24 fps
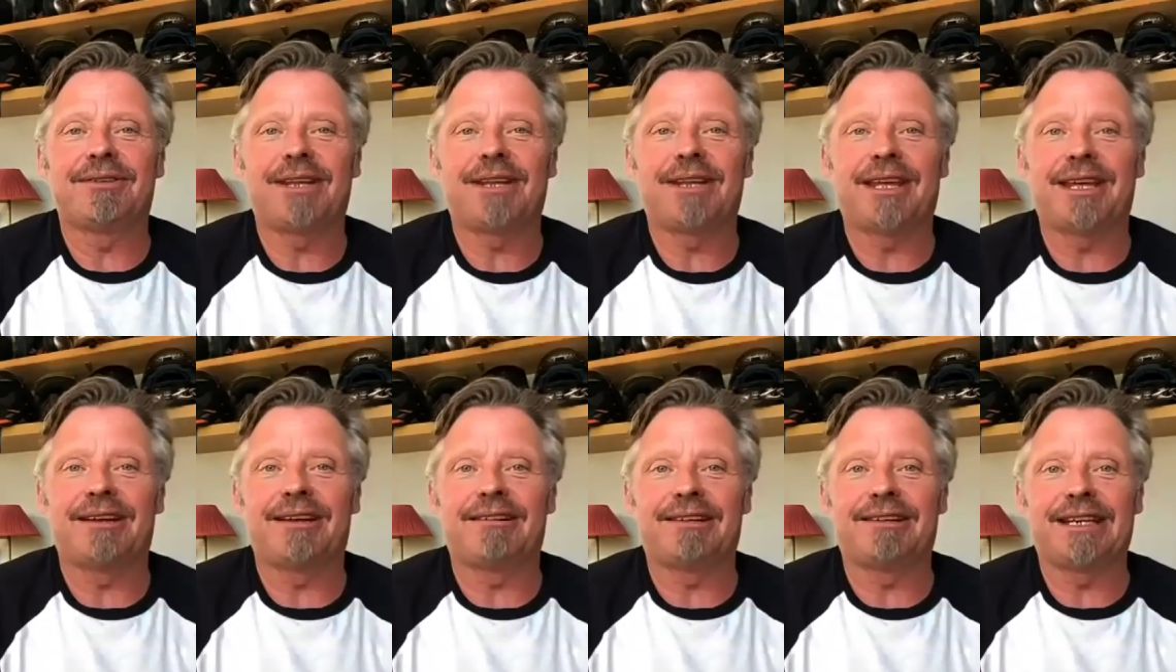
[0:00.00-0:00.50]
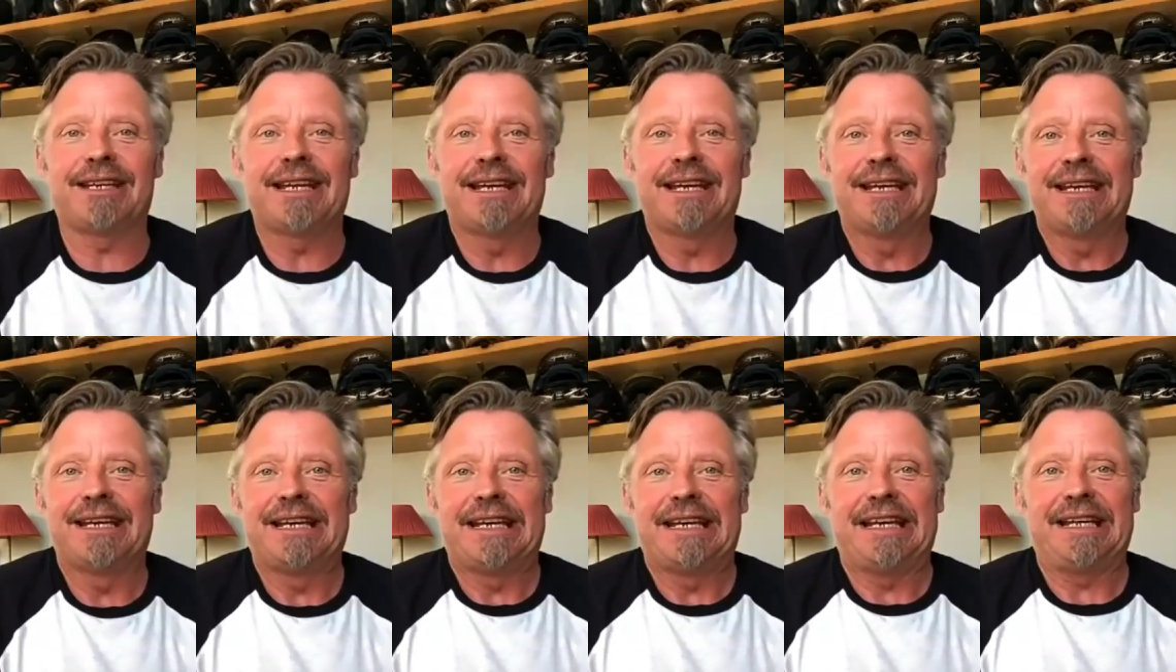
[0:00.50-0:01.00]
here, and
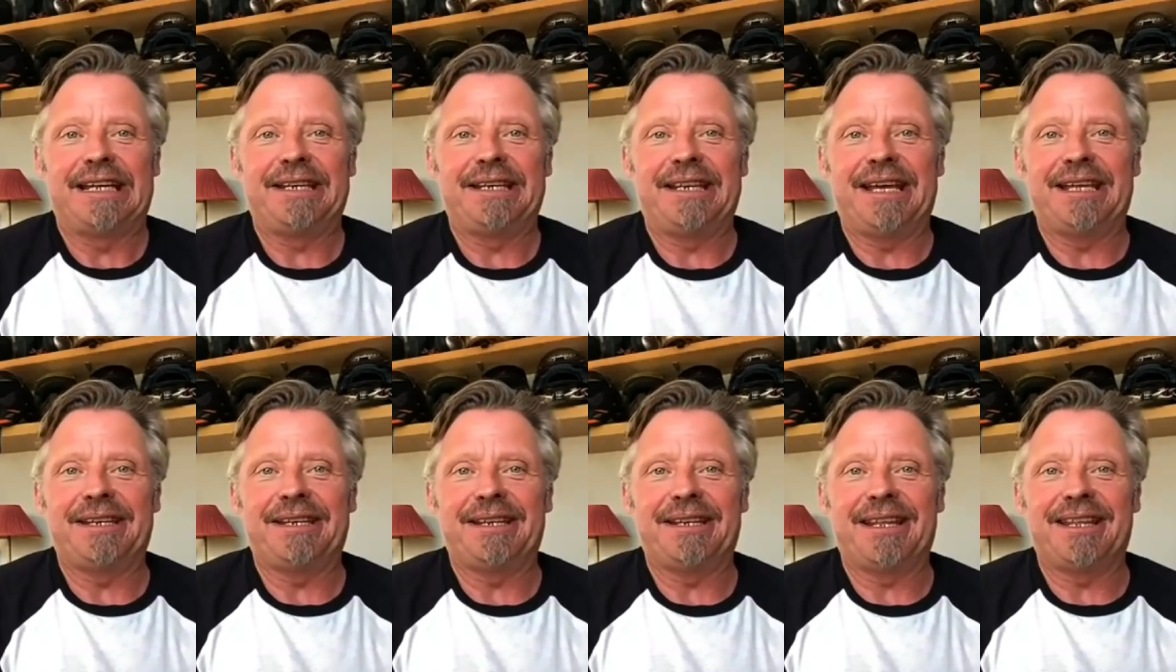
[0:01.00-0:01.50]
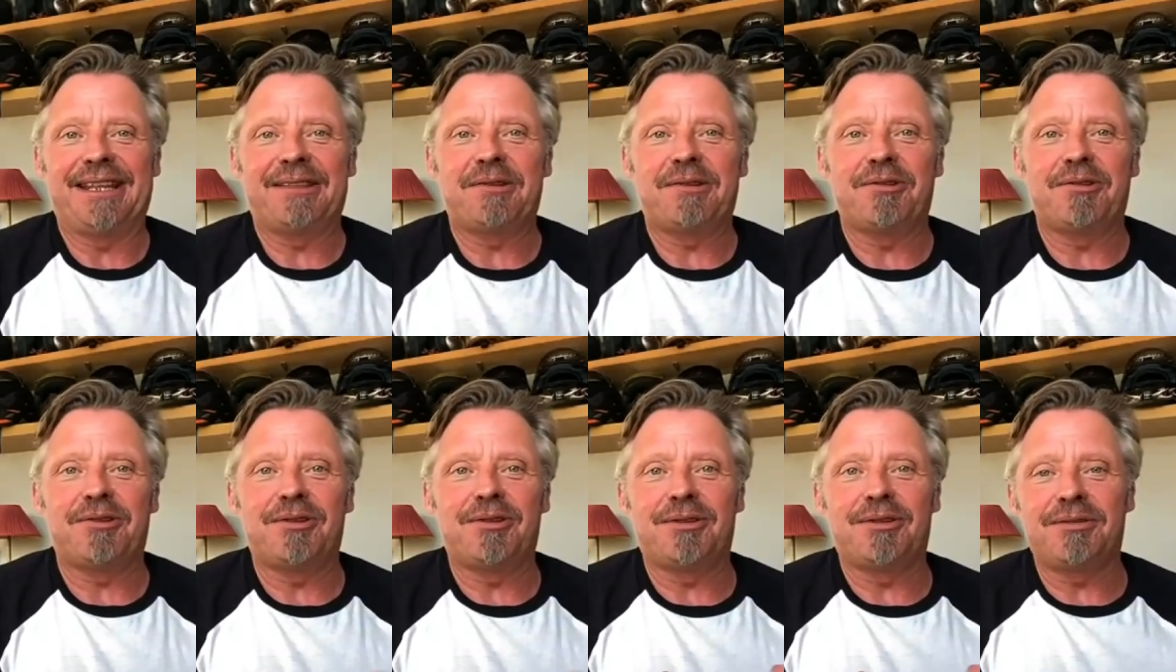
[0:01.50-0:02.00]

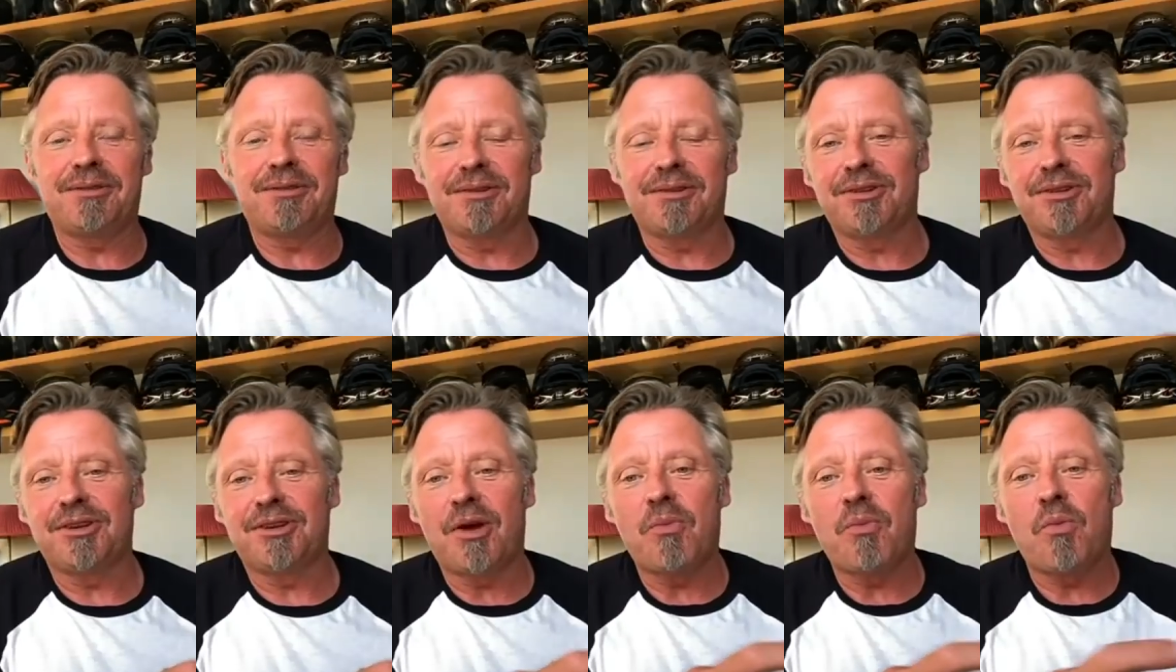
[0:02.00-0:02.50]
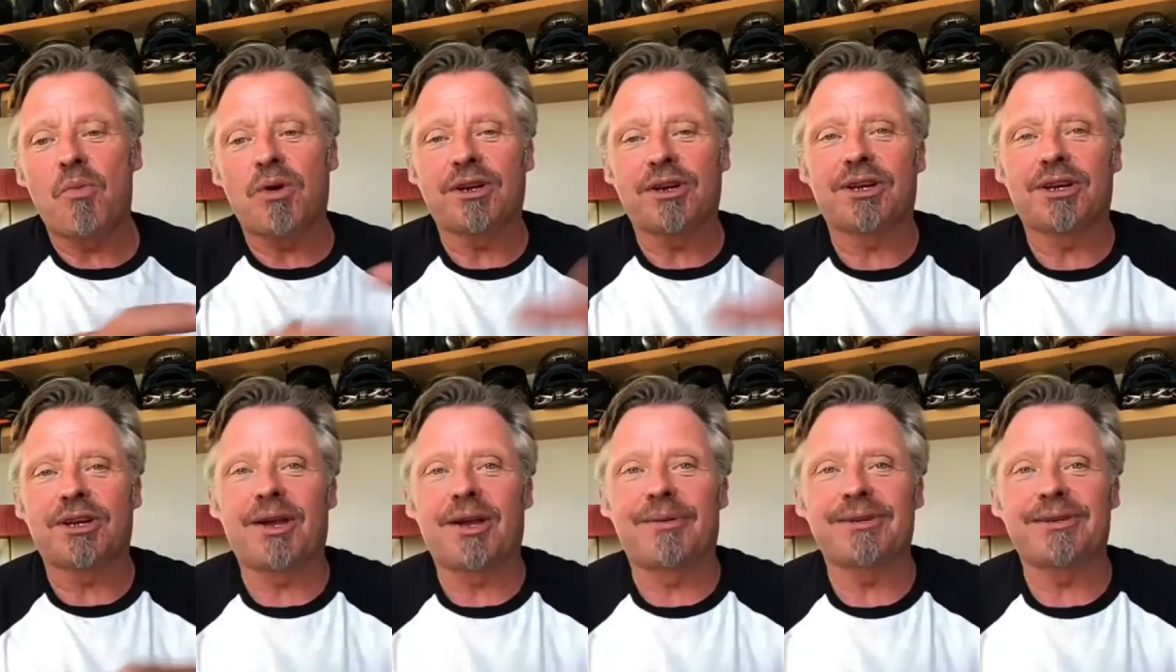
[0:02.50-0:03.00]
you know, you don't want to
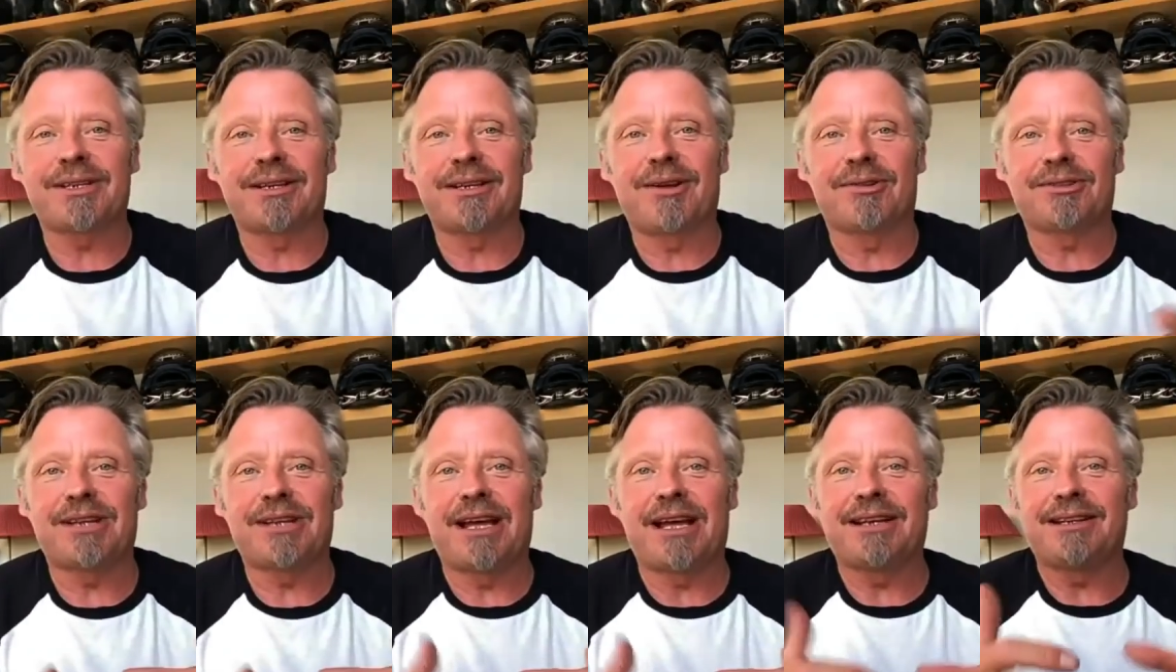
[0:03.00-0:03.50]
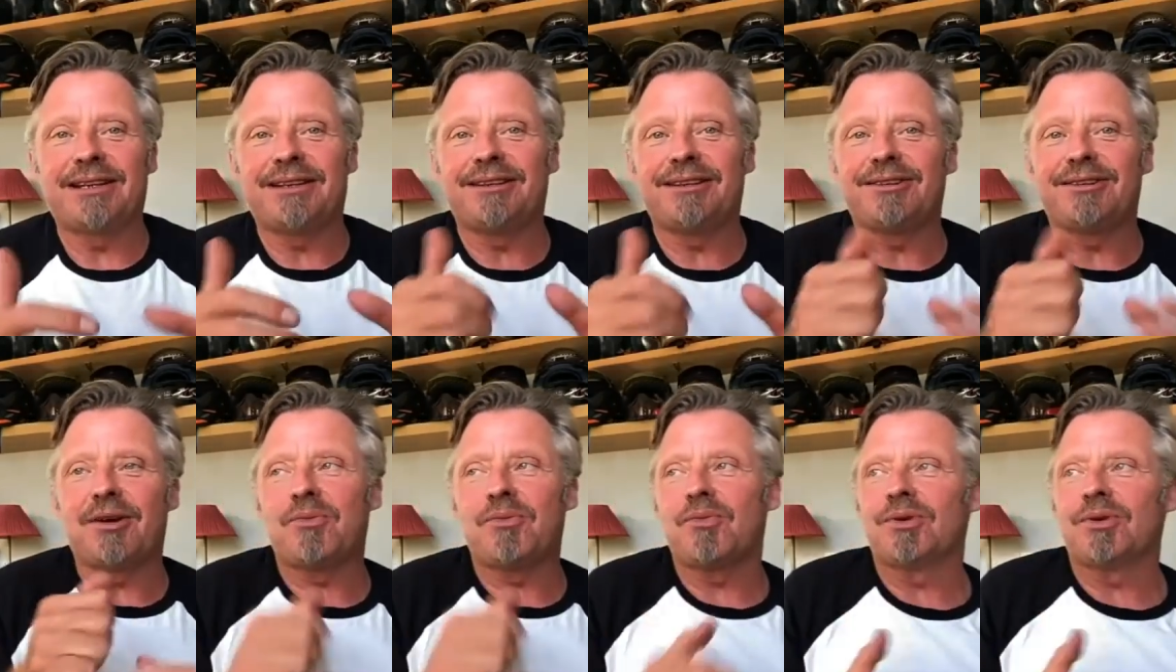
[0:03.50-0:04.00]
go into lockdown, and you
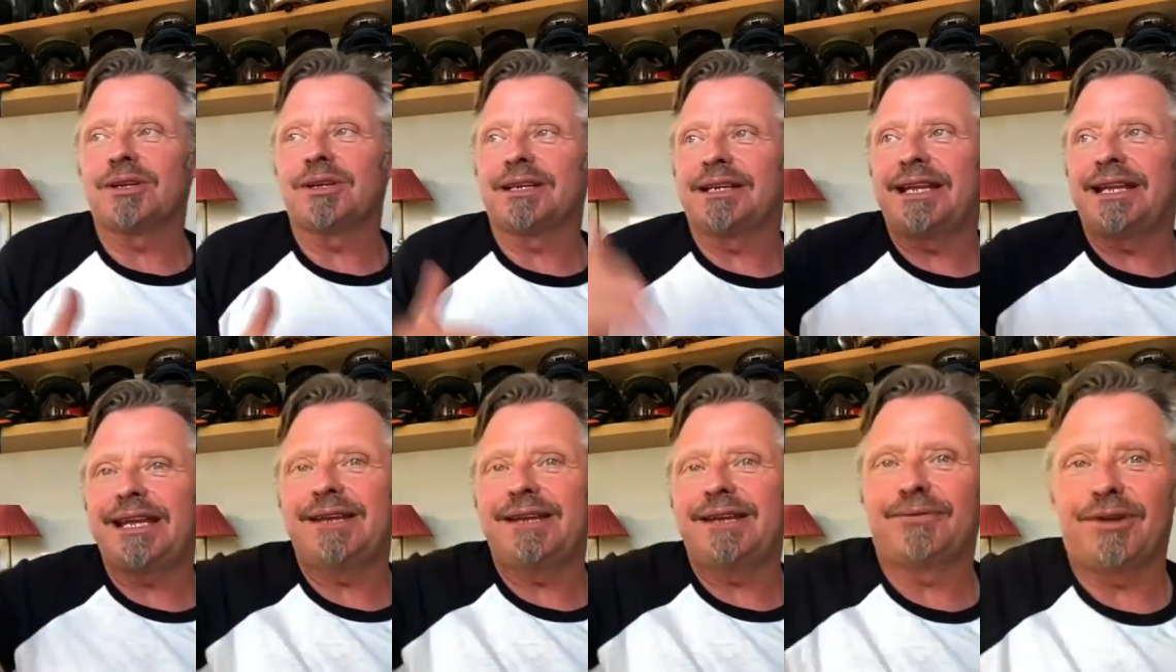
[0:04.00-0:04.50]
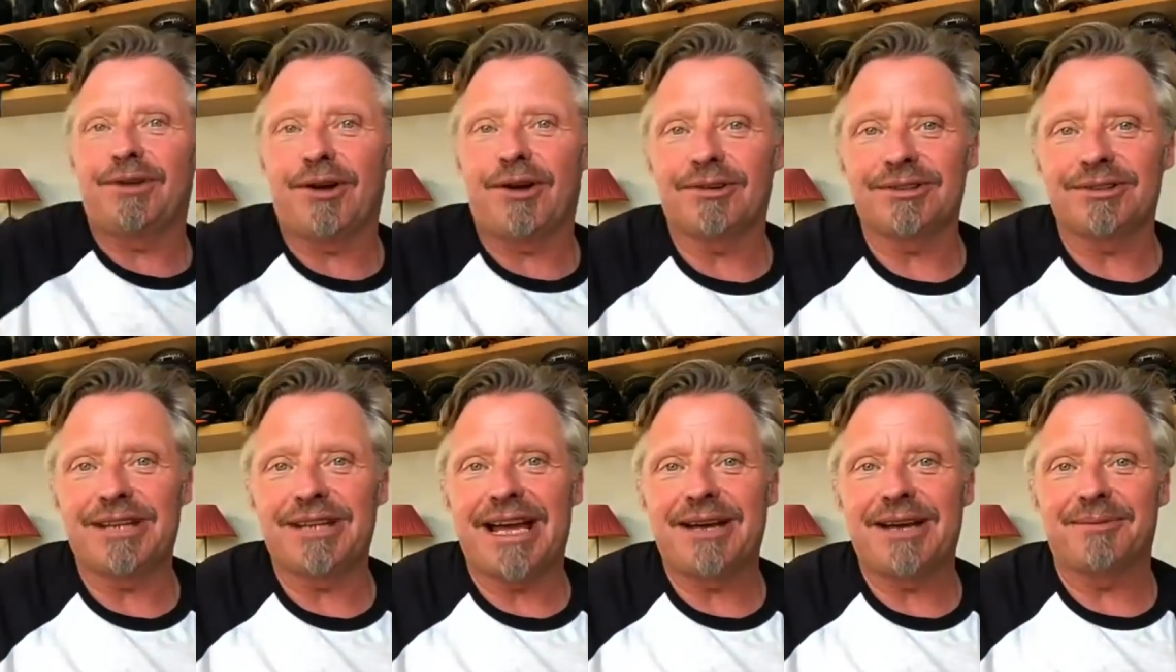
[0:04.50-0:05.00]
don't want to leave
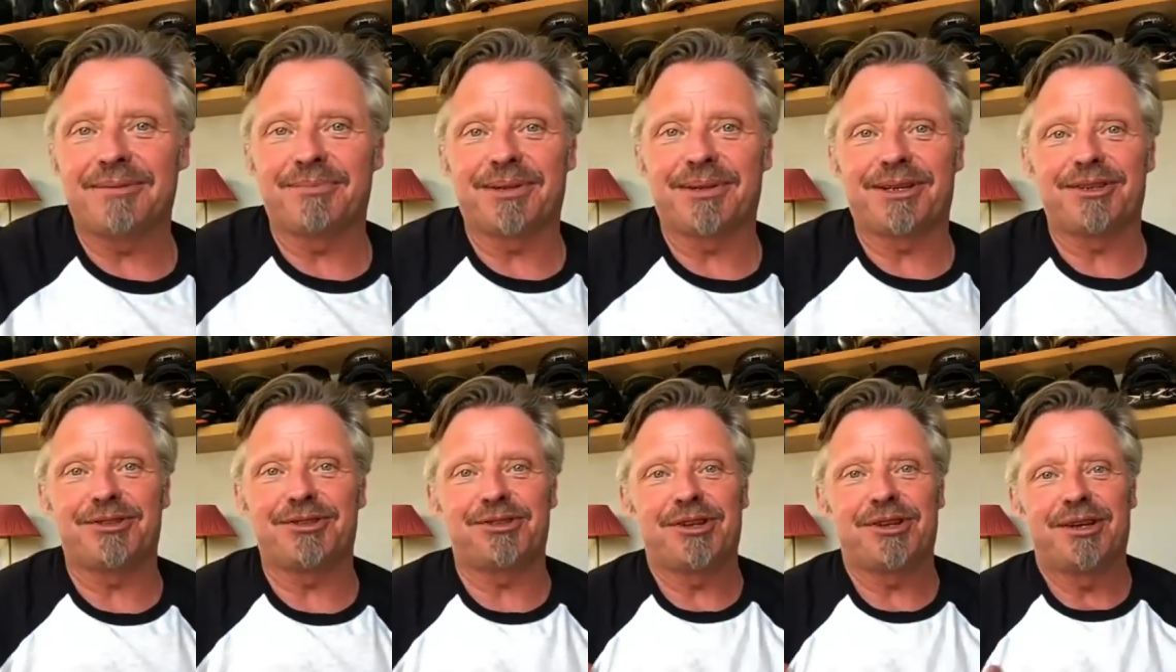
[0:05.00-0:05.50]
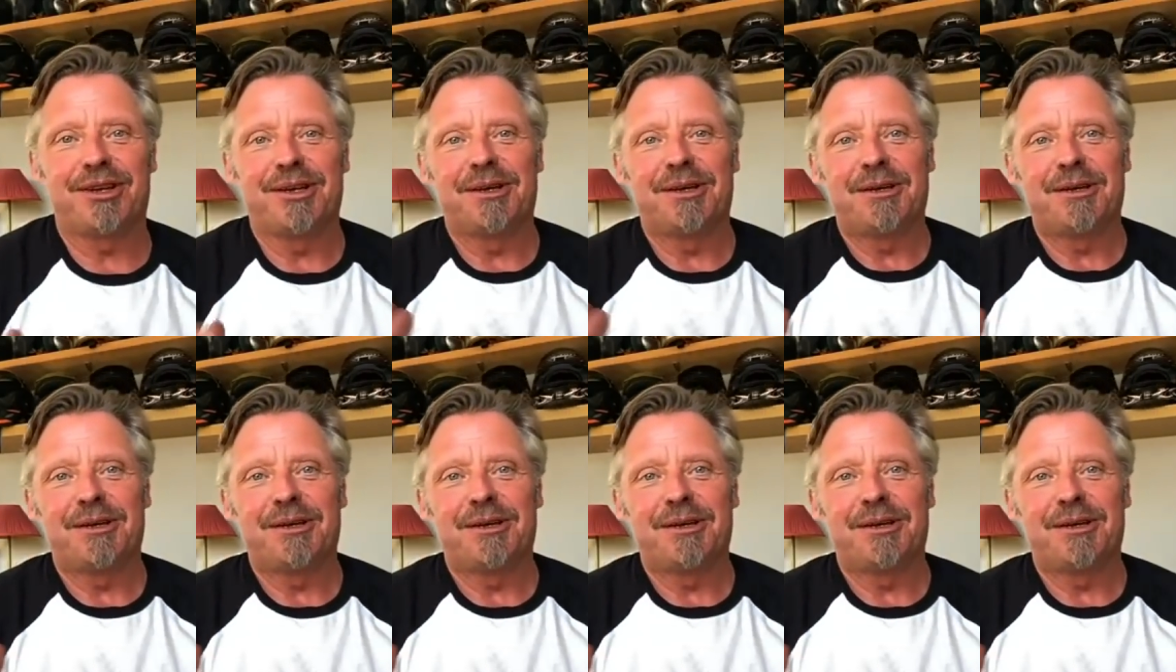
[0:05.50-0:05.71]
lockdown, because